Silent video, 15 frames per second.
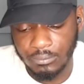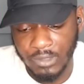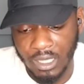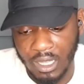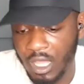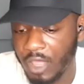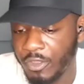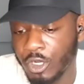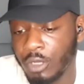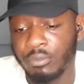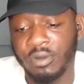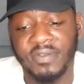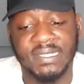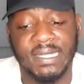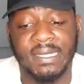The number
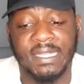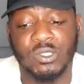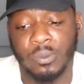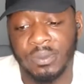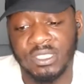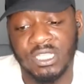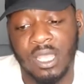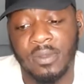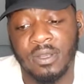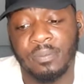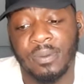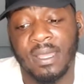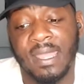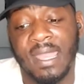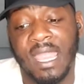of attendees will be determined
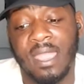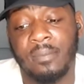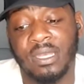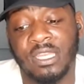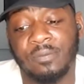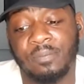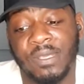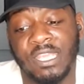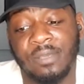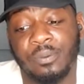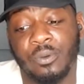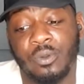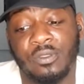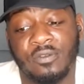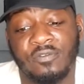by how many
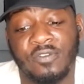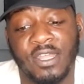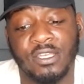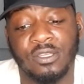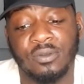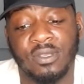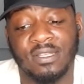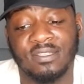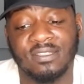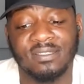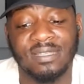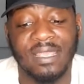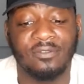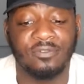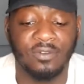people the venue can
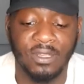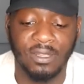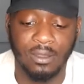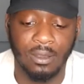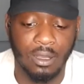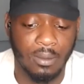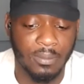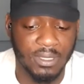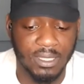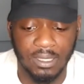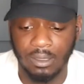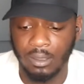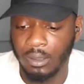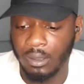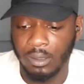safely
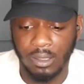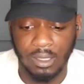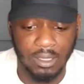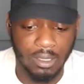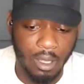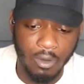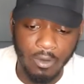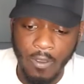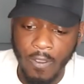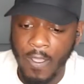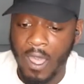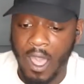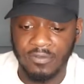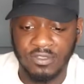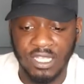accommodate. There you go.
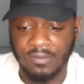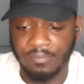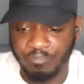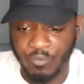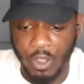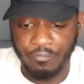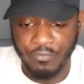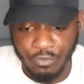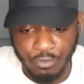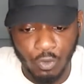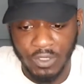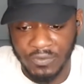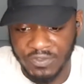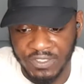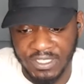I've said the
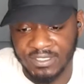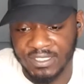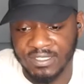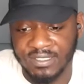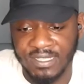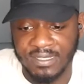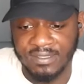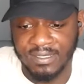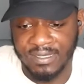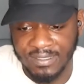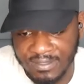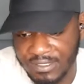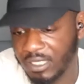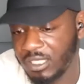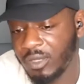rule of 6 is set to
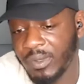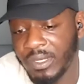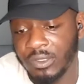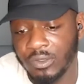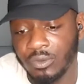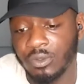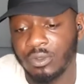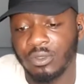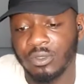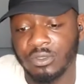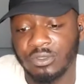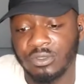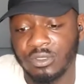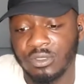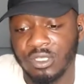continue
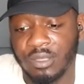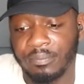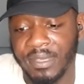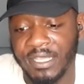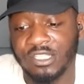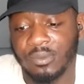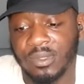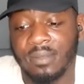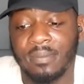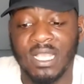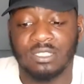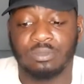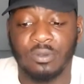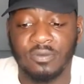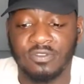indoors. You can meet up with a
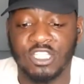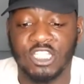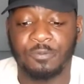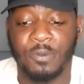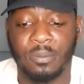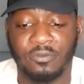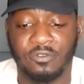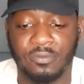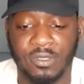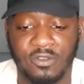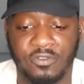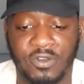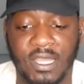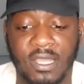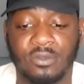maximum of 6 people from
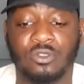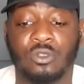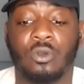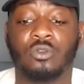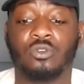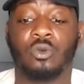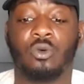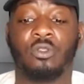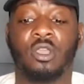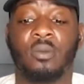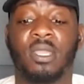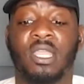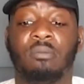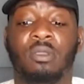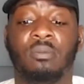different households, although
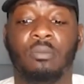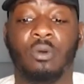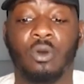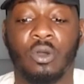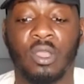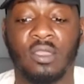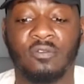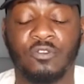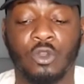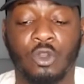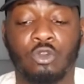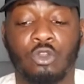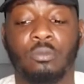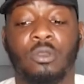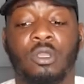it can be more if your
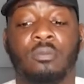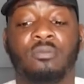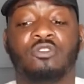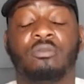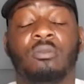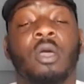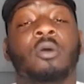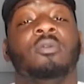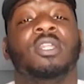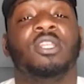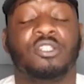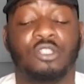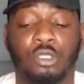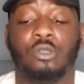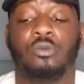group comes from only
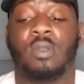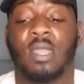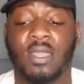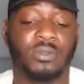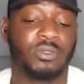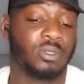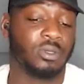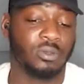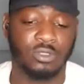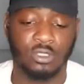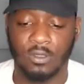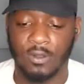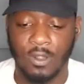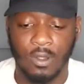2 households.